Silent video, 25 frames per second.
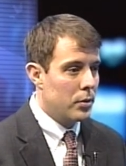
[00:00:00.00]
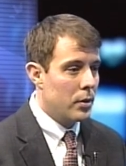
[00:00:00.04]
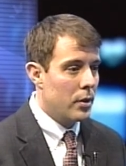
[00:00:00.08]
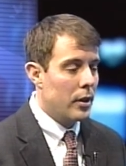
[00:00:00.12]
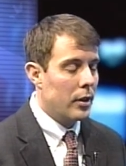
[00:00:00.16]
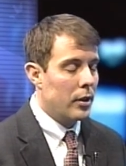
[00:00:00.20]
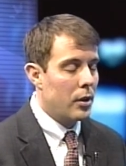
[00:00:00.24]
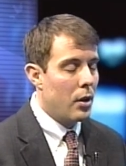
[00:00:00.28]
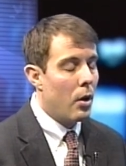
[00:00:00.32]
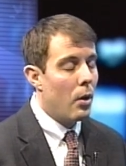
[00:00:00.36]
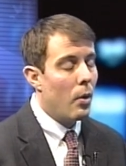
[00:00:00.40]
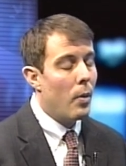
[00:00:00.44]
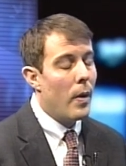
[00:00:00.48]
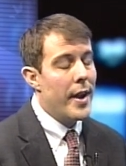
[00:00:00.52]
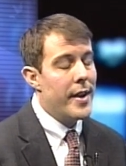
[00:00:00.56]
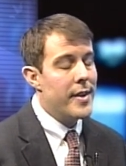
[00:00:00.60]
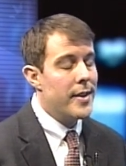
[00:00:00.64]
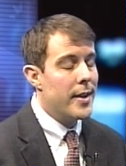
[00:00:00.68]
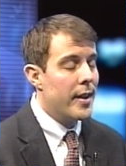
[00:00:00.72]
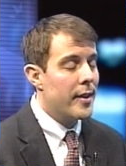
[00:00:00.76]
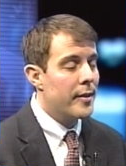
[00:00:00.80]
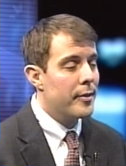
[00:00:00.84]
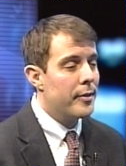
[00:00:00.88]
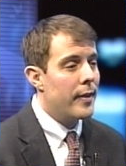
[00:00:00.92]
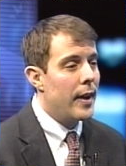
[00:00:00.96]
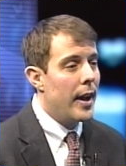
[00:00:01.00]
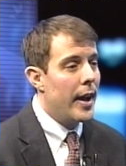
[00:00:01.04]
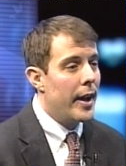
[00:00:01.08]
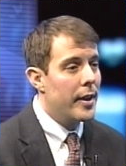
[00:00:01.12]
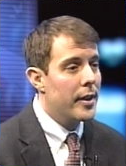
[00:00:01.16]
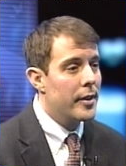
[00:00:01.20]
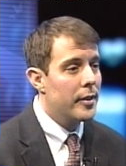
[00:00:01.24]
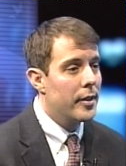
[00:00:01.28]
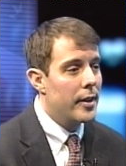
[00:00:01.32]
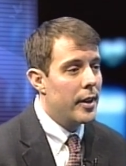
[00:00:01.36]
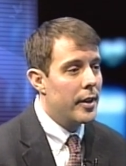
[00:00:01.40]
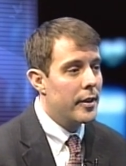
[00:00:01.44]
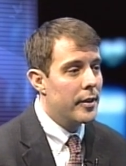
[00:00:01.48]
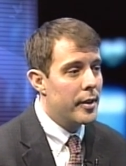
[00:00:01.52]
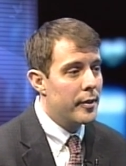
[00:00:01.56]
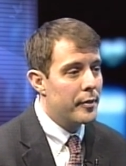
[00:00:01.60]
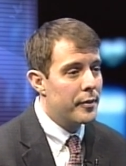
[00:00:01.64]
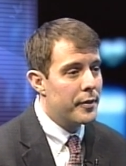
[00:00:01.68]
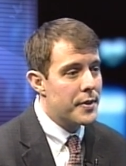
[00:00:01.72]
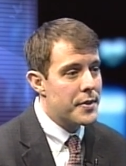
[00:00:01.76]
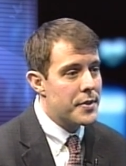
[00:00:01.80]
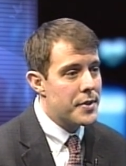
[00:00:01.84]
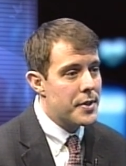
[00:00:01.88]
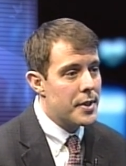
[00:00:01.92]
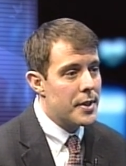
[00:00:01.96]
co-identify and then
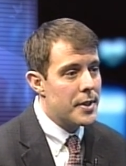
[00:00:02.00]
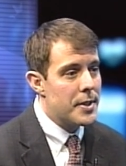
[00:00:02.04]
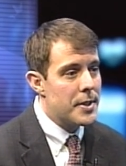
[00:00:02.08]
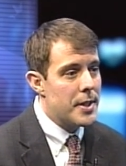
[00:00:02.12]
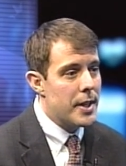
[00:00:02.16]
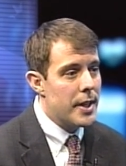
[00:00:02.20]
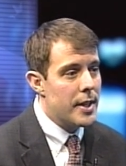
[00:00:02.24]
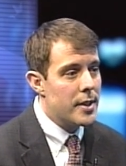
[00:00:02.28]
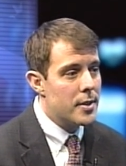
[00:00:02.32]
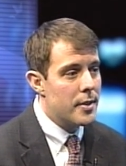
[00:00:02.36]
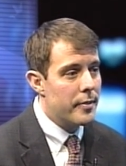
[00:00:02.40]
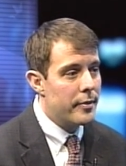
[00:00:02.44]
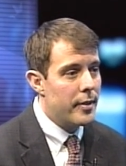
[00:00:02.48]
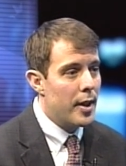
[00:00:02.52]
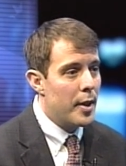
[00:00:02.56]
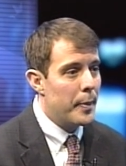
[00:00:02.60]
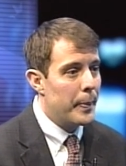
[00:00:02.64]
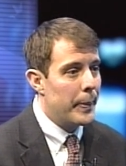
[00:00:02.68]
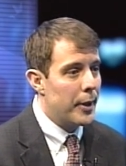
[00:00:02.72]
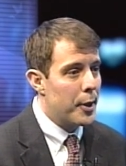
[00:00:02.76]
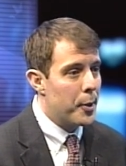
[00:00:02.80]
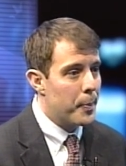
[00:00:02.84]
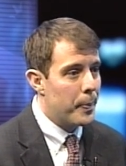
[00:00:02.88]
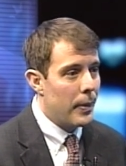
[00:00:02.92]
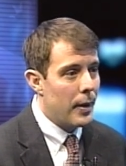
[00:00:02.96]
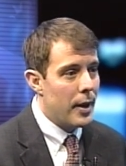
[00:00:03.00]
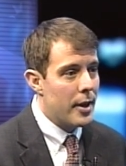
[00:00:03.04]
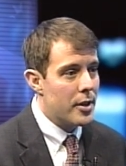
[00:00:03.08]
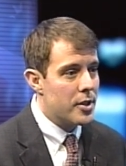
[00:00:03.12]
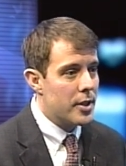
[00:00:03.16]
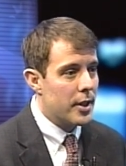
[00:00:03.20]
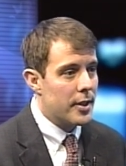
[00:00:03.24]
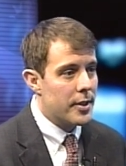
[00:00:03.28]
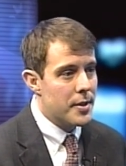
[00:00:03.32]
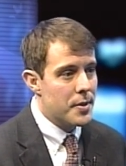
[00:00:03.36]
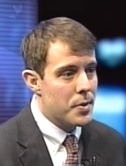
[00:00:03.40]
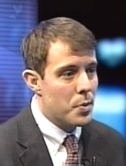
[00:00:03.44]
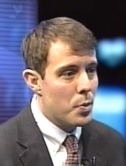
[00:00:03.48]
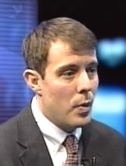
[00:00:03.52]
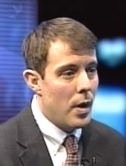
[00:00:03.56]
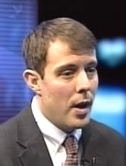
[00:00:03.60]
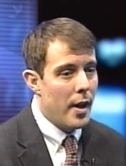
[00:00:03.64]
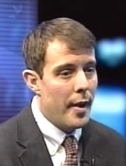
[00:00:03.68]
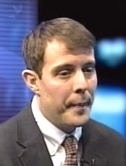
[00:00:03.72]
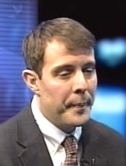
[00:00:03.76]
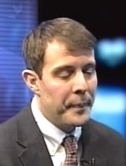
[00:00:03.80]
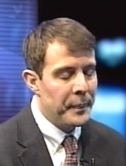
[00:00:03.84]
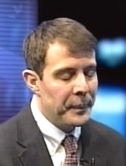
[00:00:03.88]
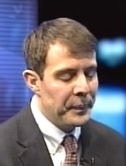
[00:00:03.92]
facilitate developing a project as well.